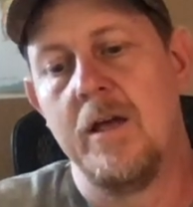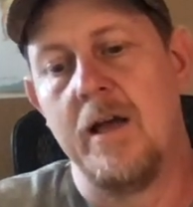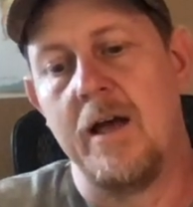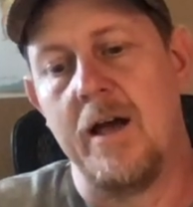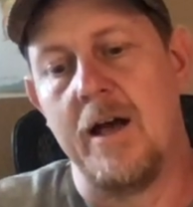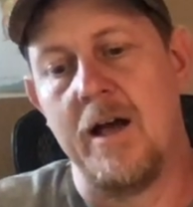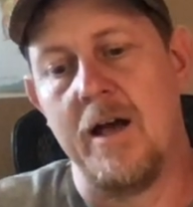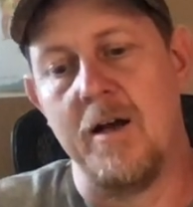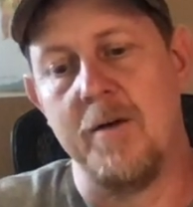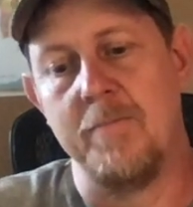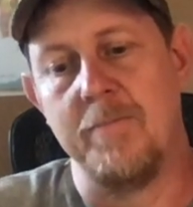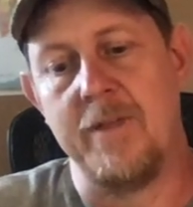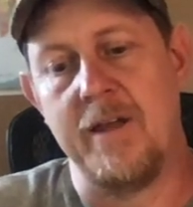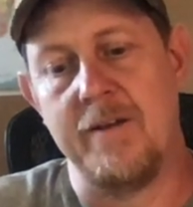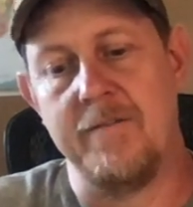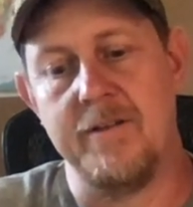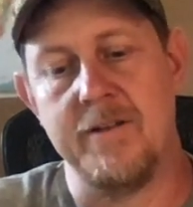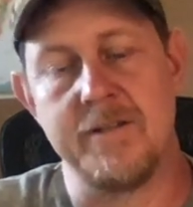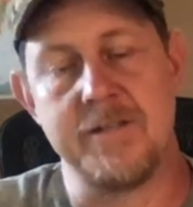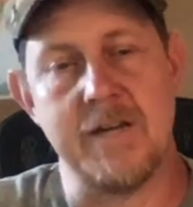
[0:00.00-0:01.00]
they
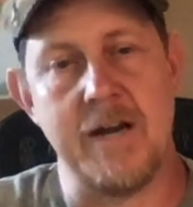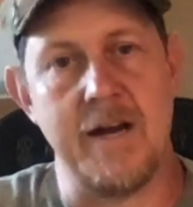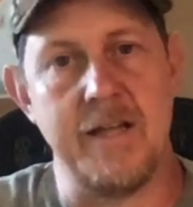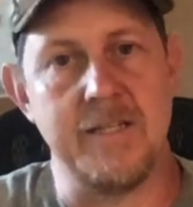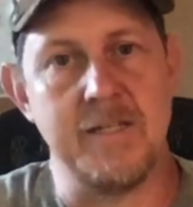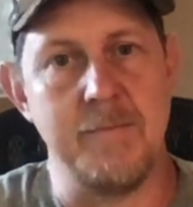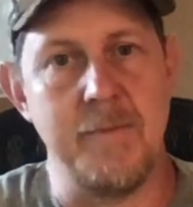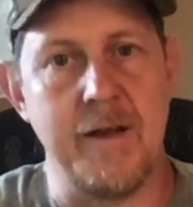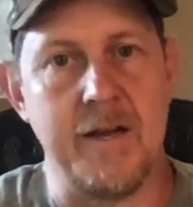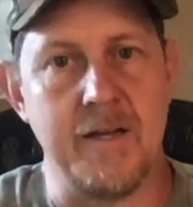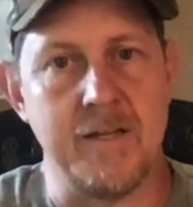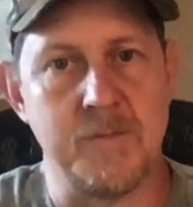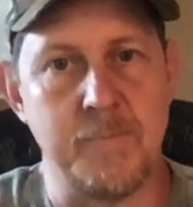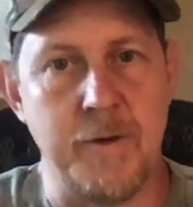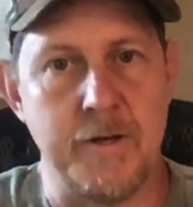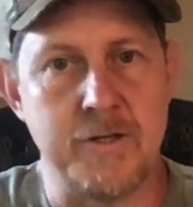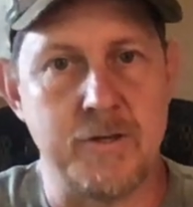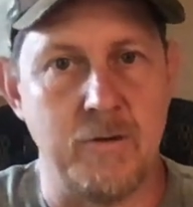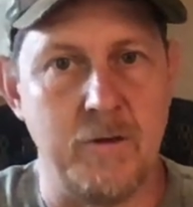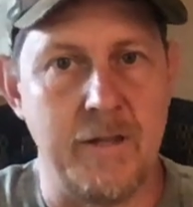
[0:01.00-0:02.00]
decided to make a
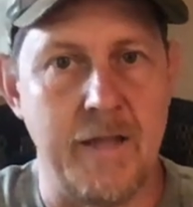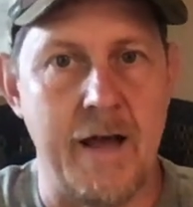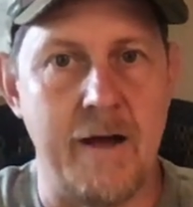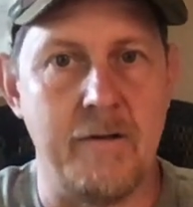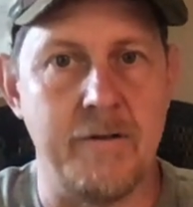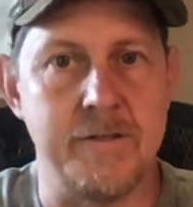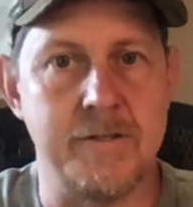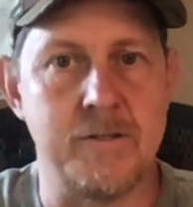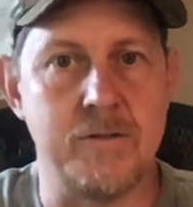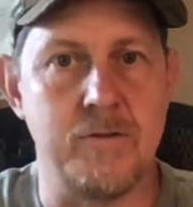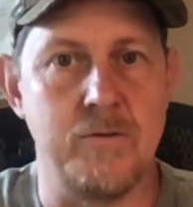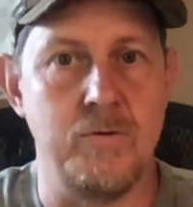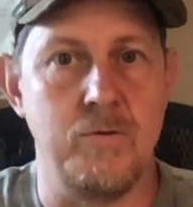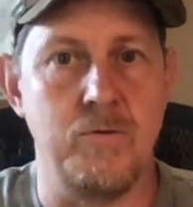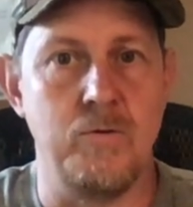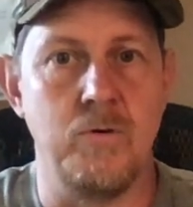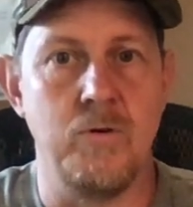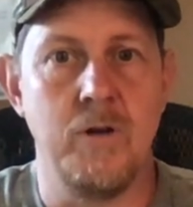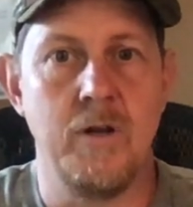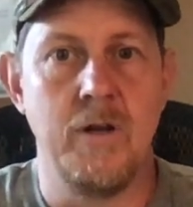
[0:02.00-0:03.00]
special allowance
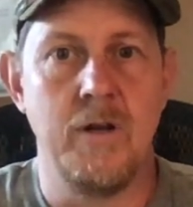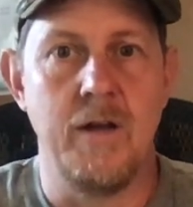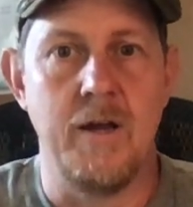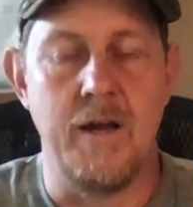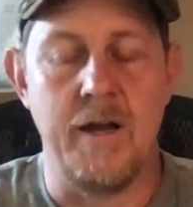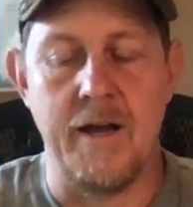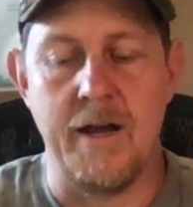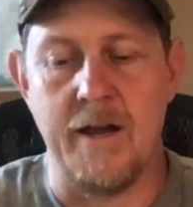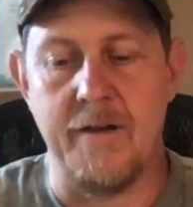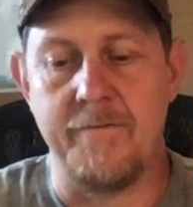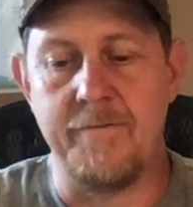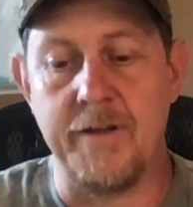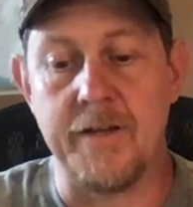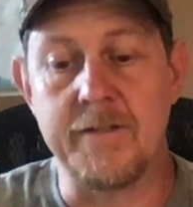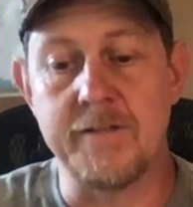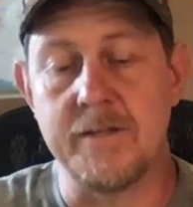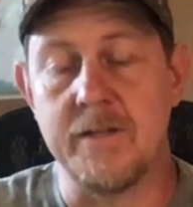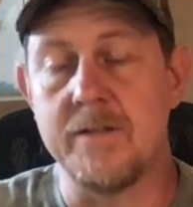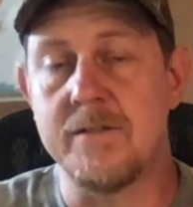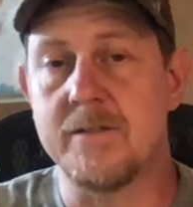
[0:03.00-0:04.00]
to
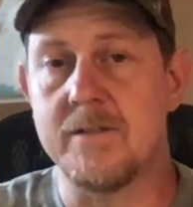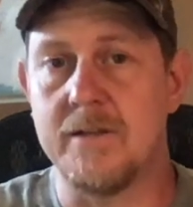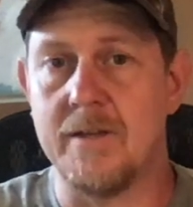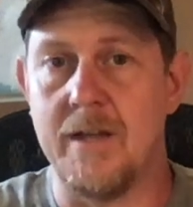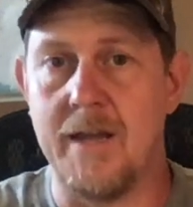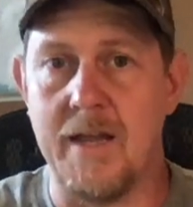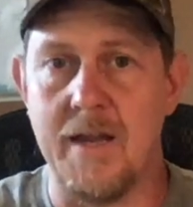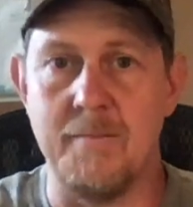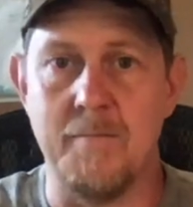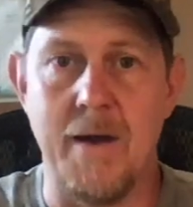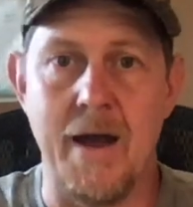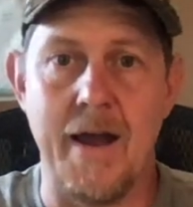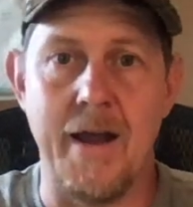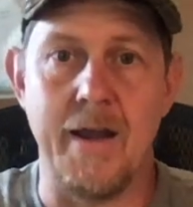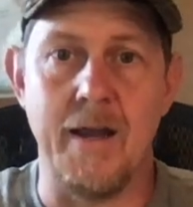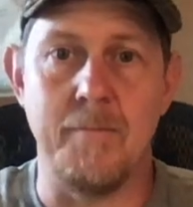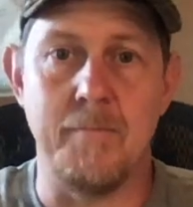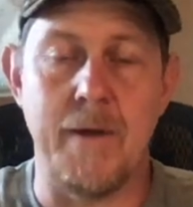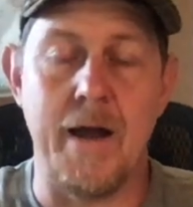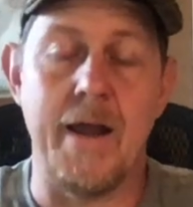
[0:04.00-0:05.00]
fix this. And
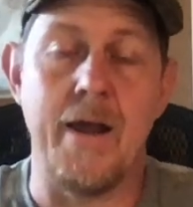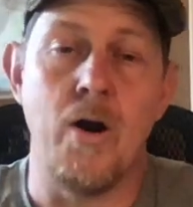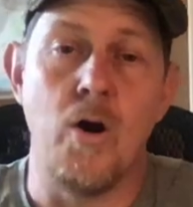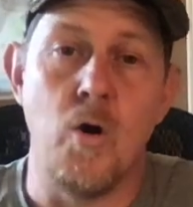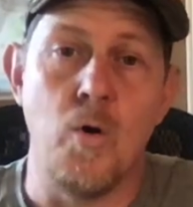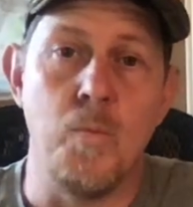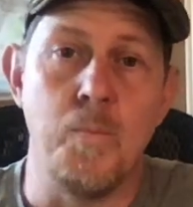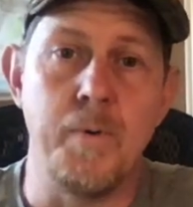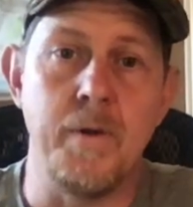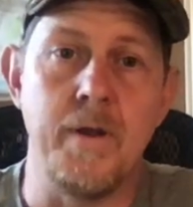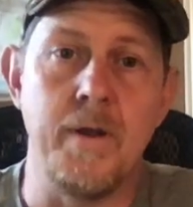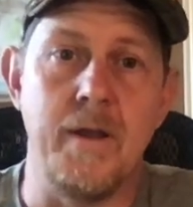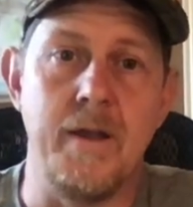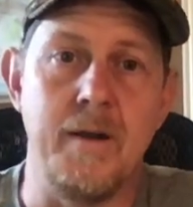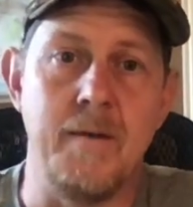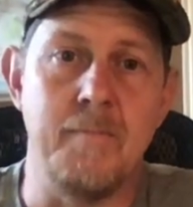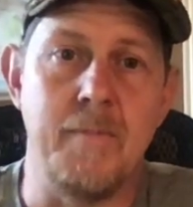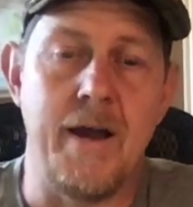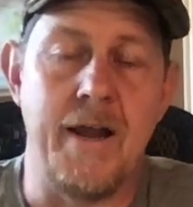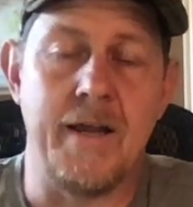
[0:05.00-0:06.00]
my hope
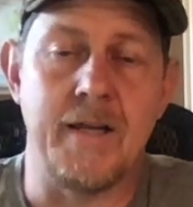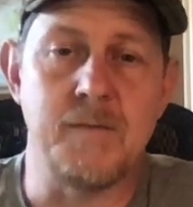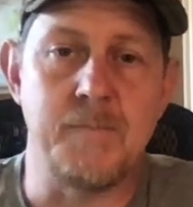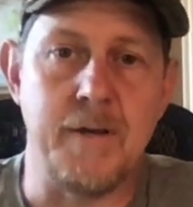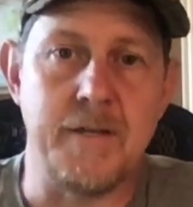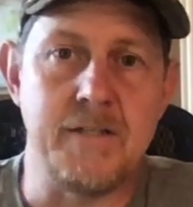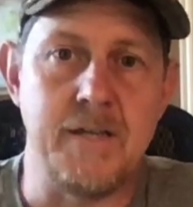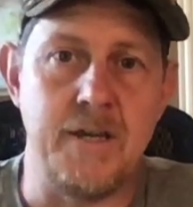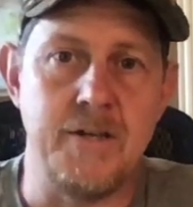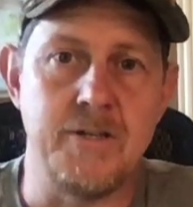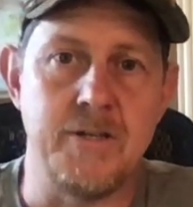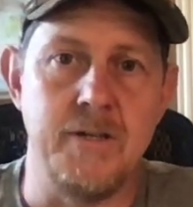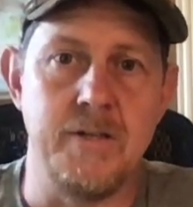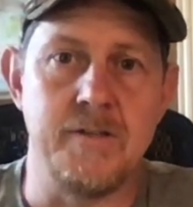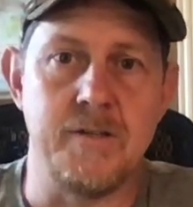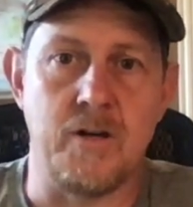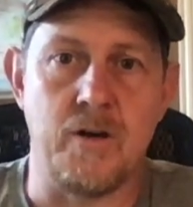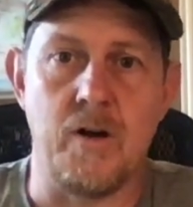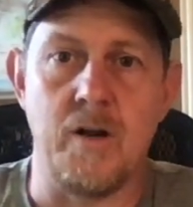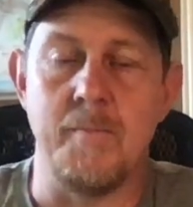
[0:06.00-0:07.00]
and my expectation
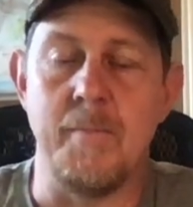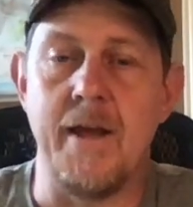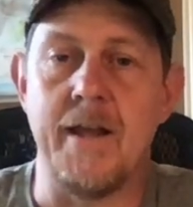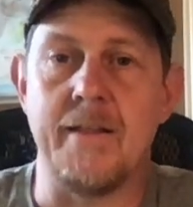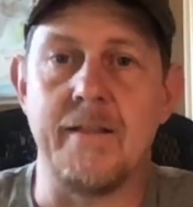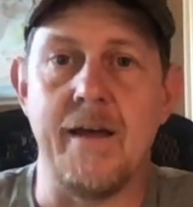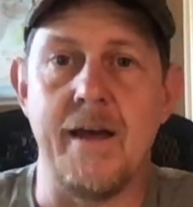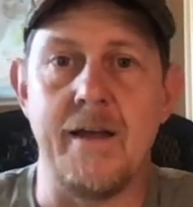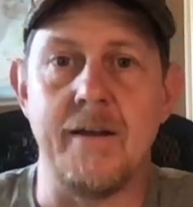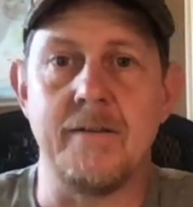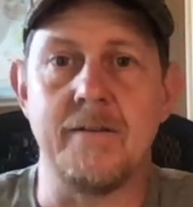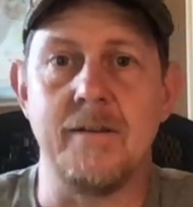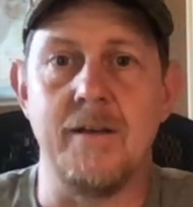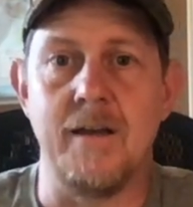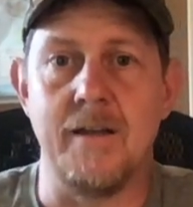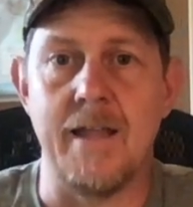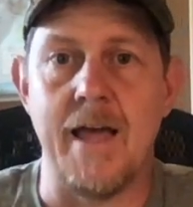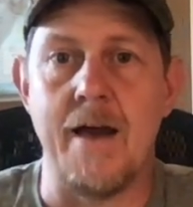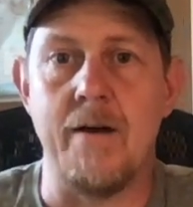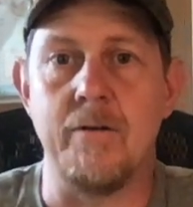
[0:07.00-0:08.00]
is they're going to make that
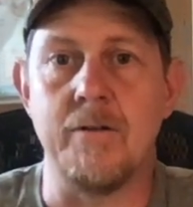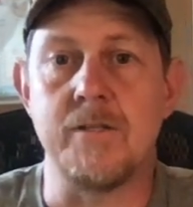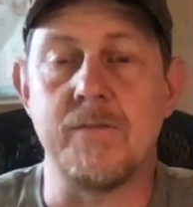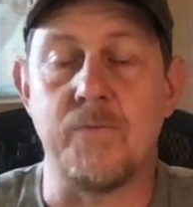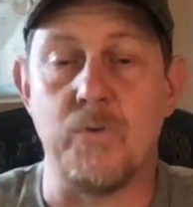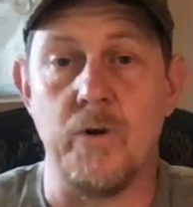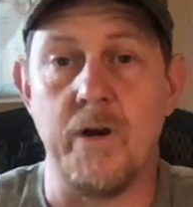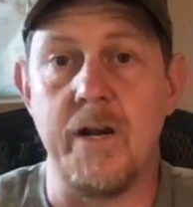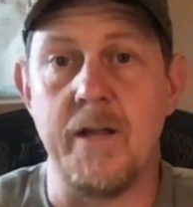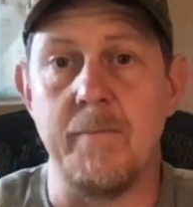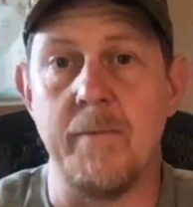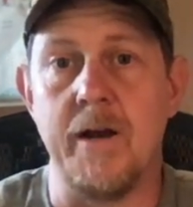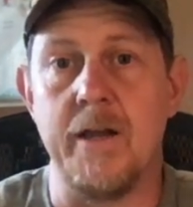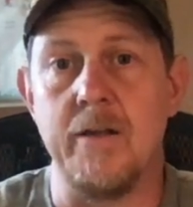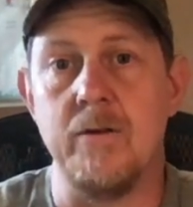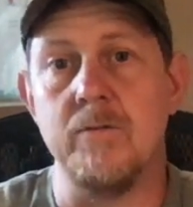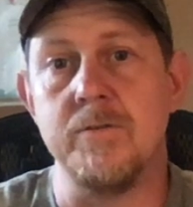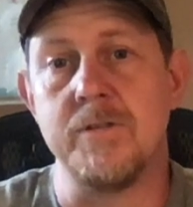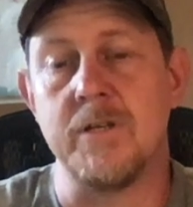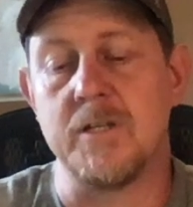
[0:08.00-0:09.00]
allowance for anybody
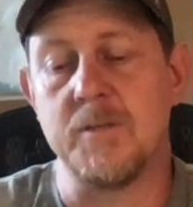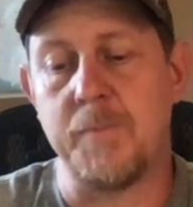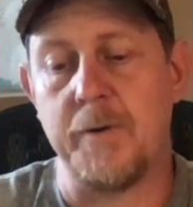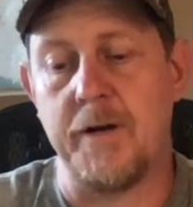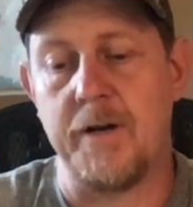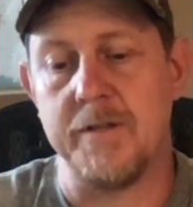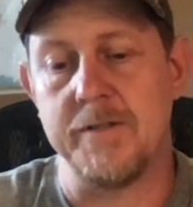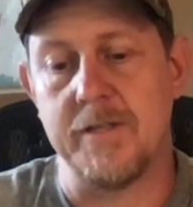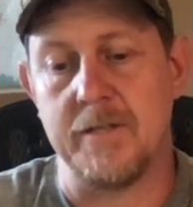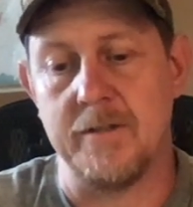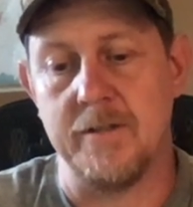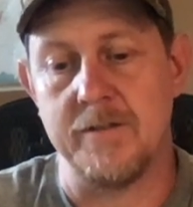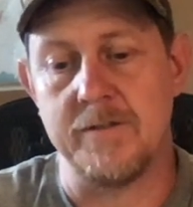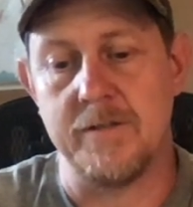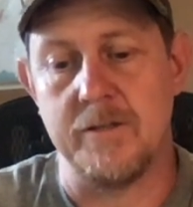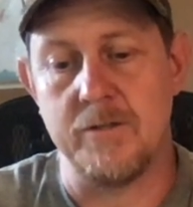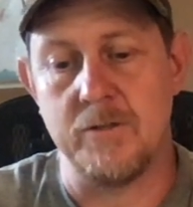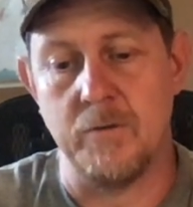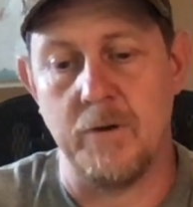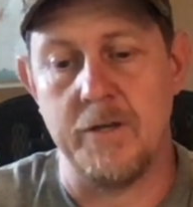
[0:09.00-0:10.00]
who's experiencing this
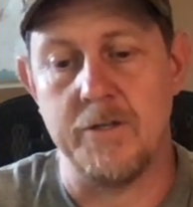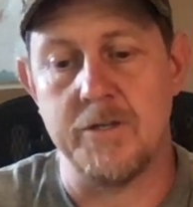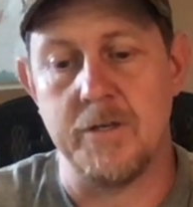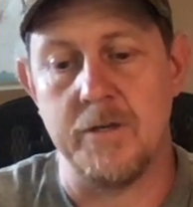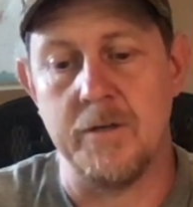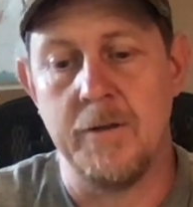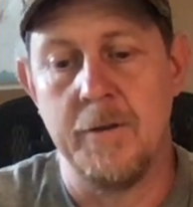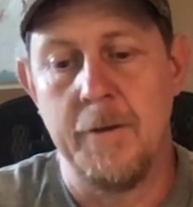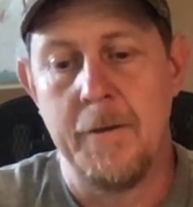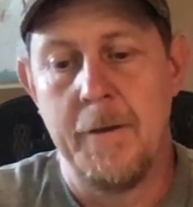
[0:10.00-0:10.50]
situation.